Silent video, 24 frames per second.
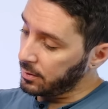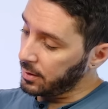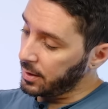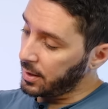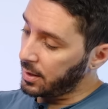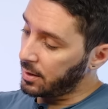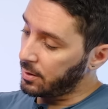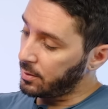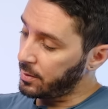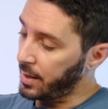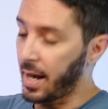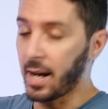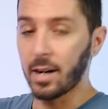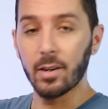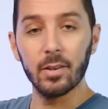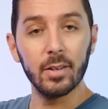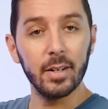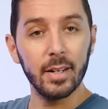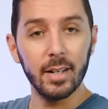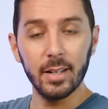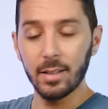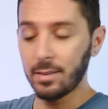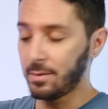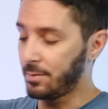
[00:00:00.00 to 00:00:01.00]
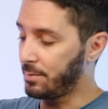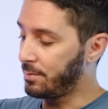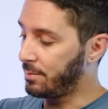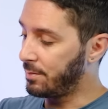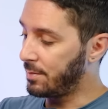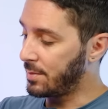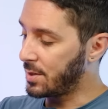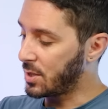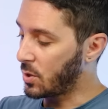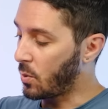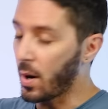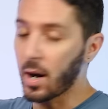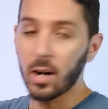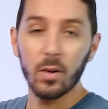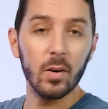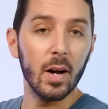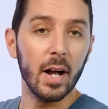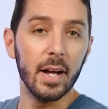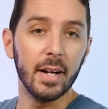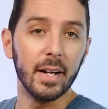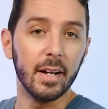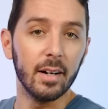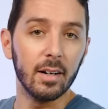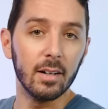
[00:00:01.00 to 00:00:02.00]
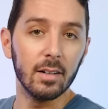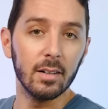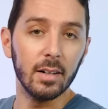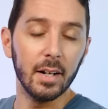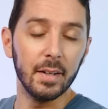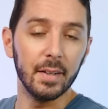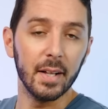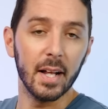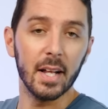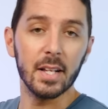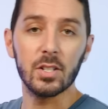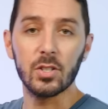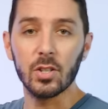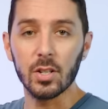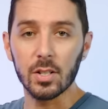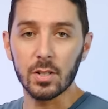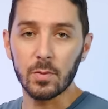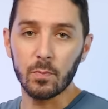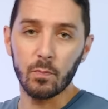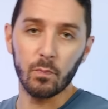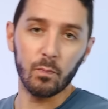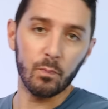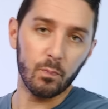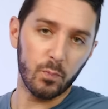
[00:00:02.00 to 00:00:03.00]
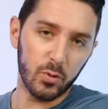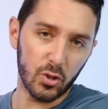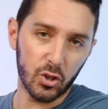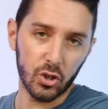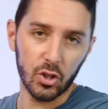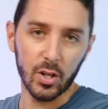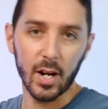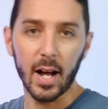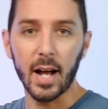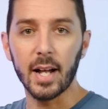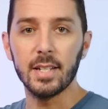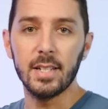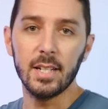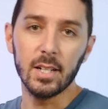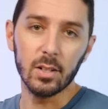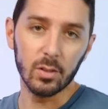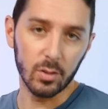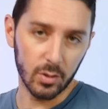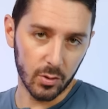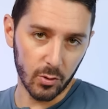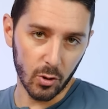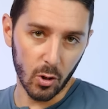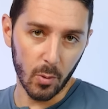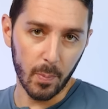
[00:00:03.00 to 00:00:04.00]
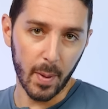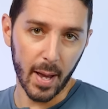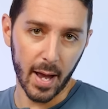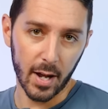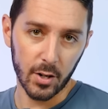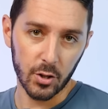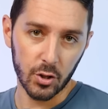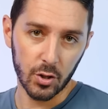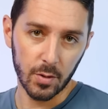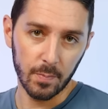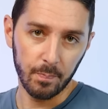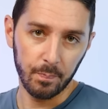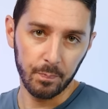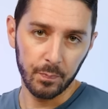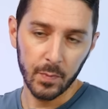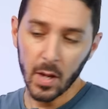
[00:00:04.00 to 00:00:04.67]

you know, hairy square right here, and that's just ideal to throw a patch.